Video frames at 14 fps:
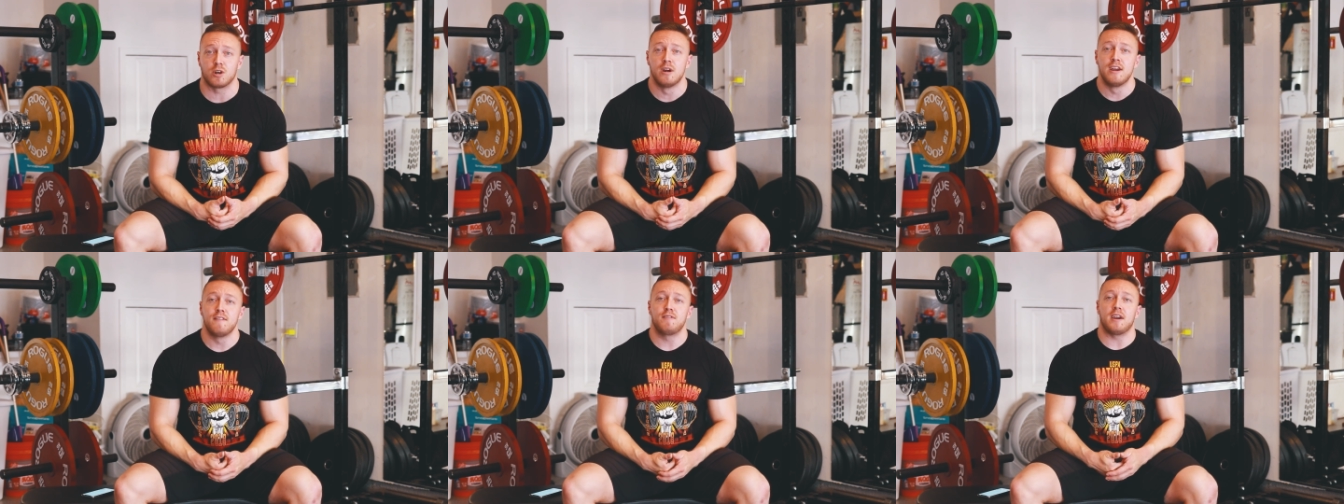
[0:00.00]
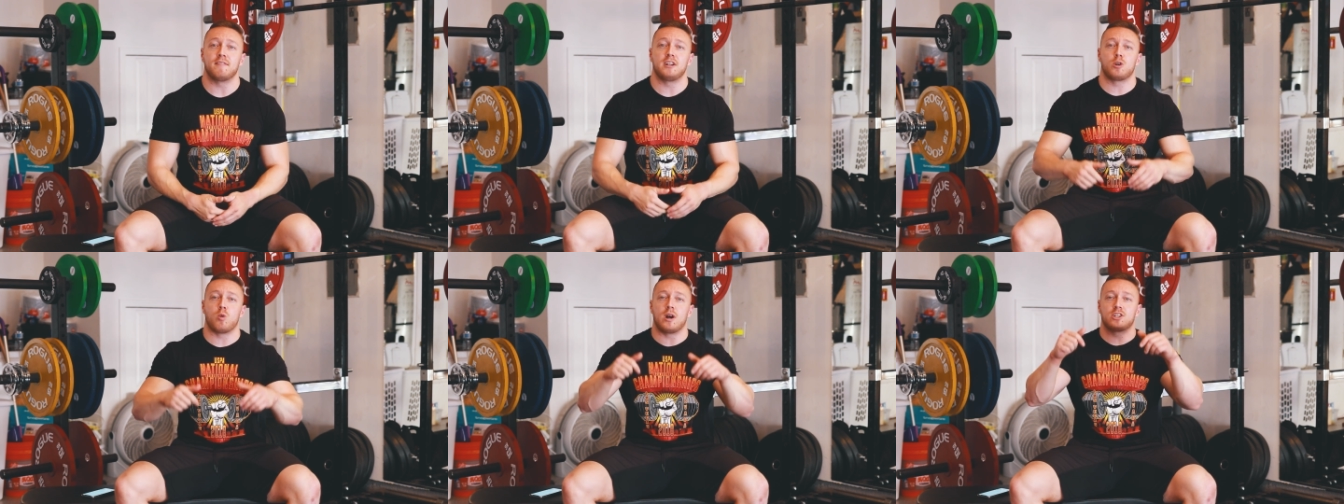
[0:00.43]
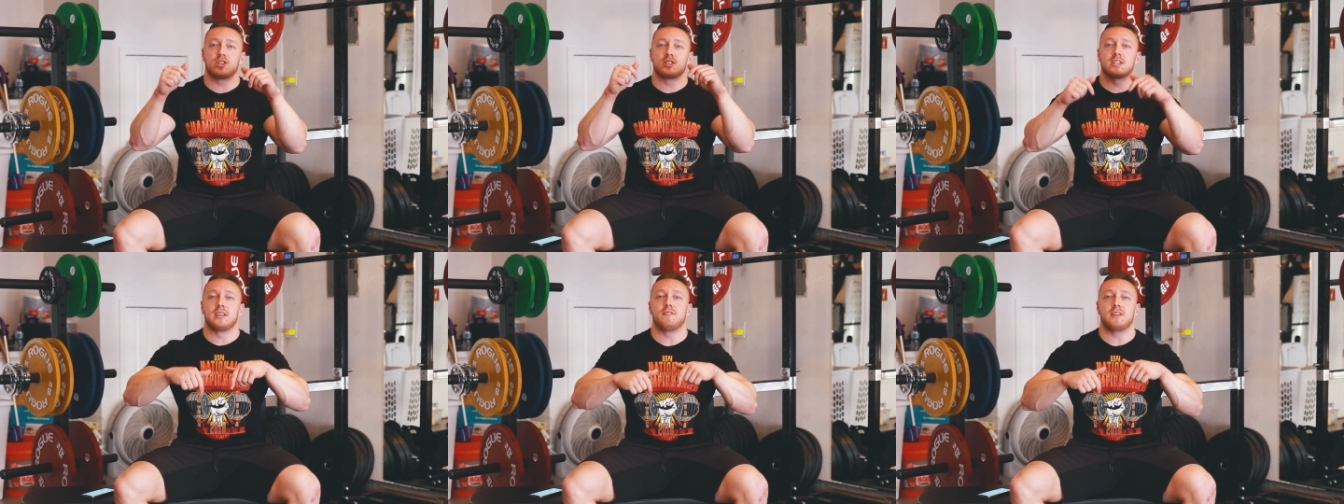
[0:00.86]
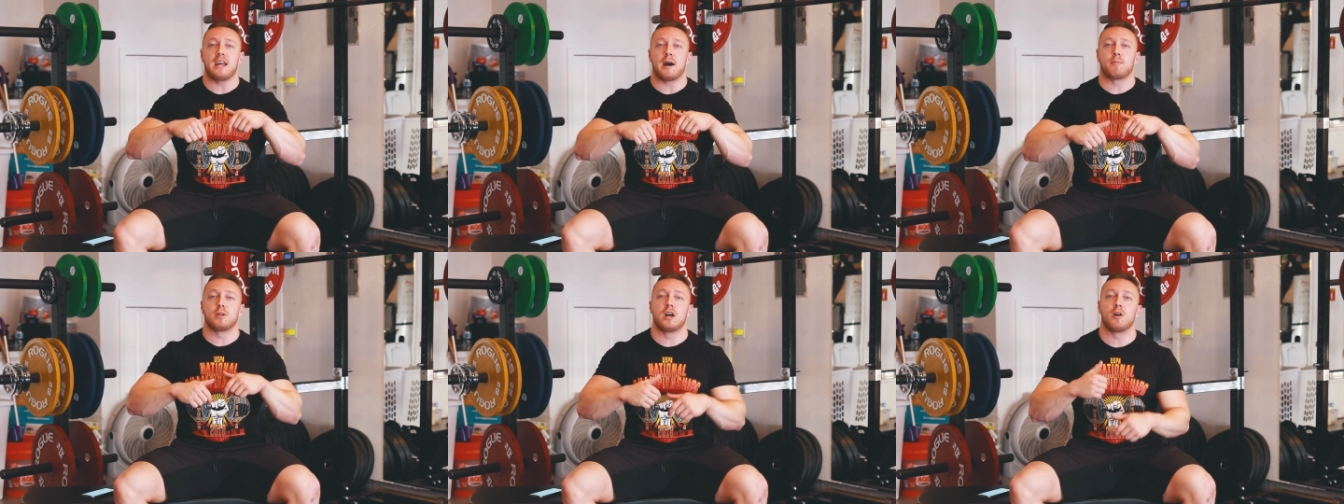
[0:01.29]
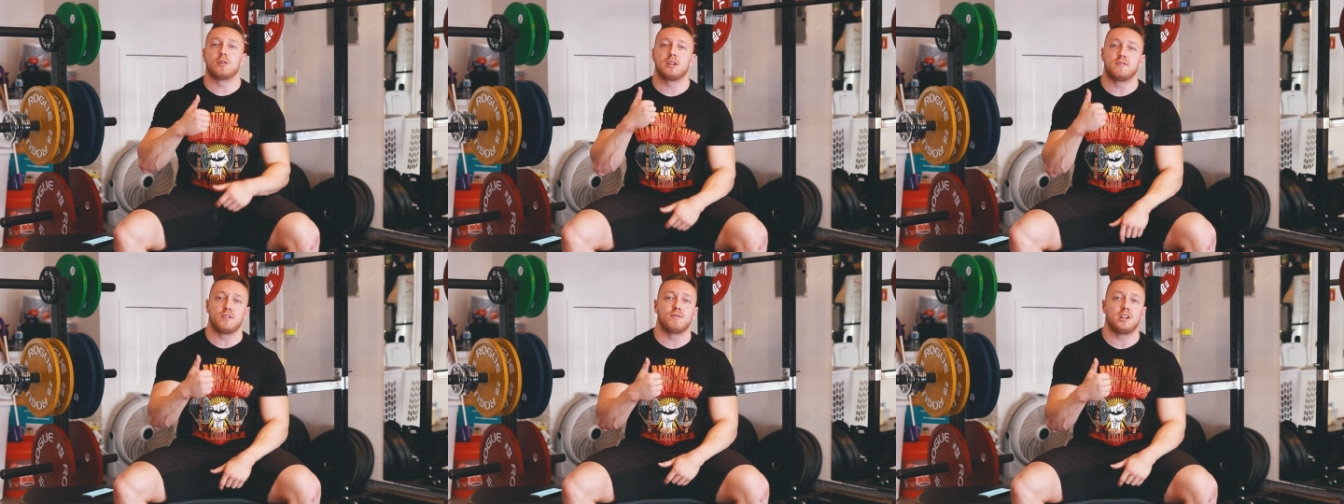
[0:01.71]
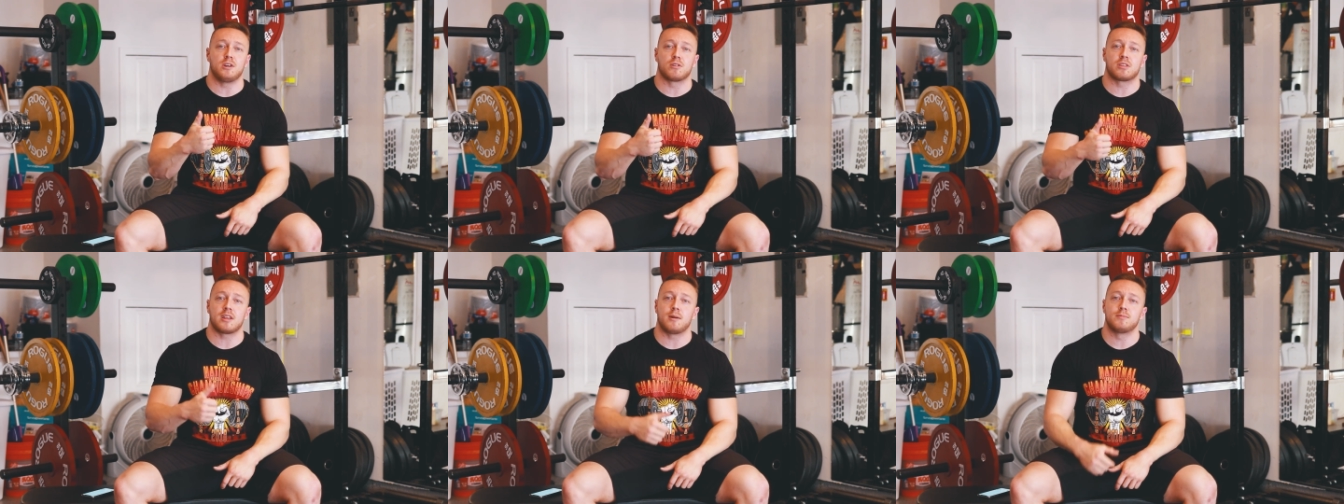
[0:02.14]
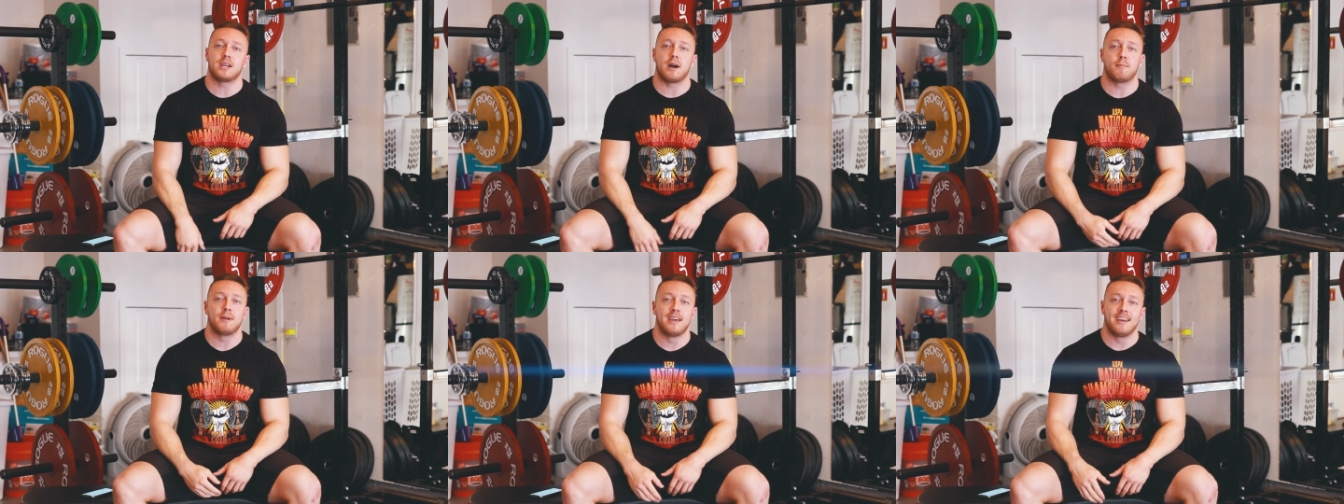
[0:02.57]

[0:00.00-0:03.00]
So if you have any questions, leave it down below. Give the video a thumbs up,